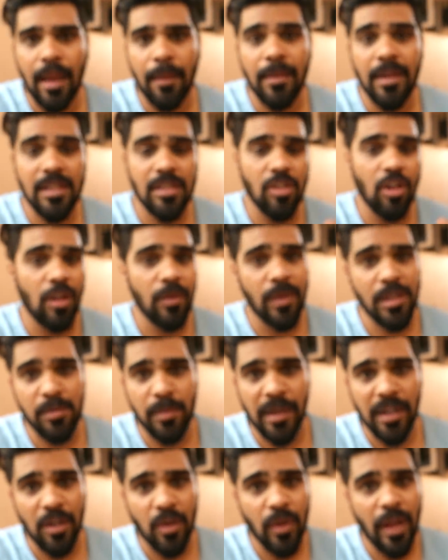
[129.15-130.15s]
I mean, it's always
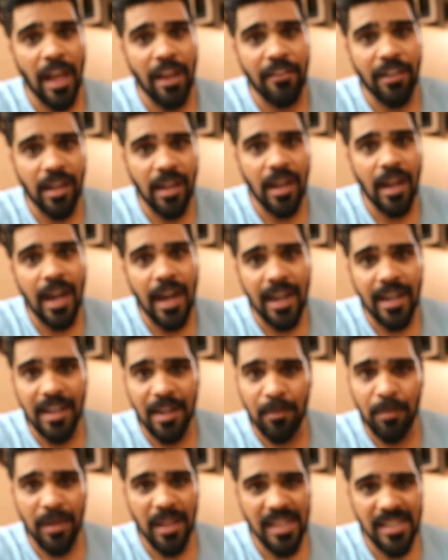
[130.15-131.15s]
better to have a guard
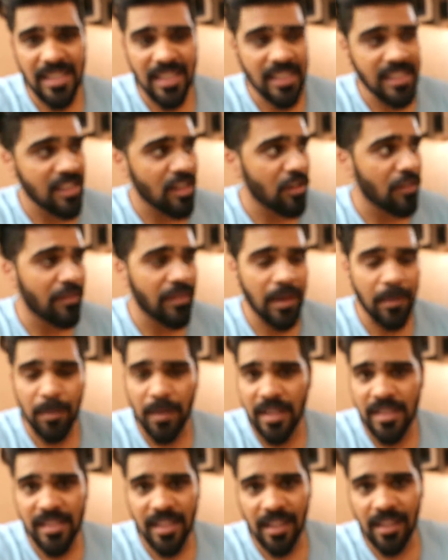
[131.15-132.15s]
replaced instead of
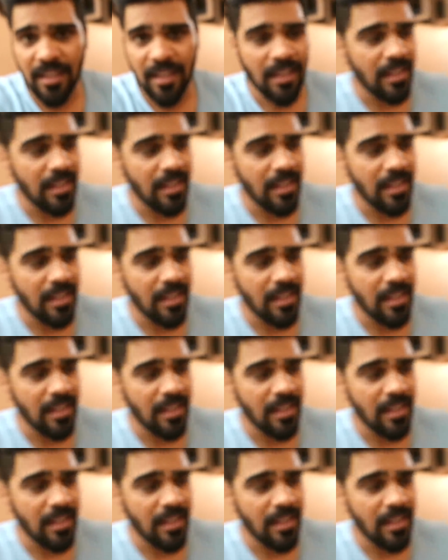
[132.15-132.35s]
replacing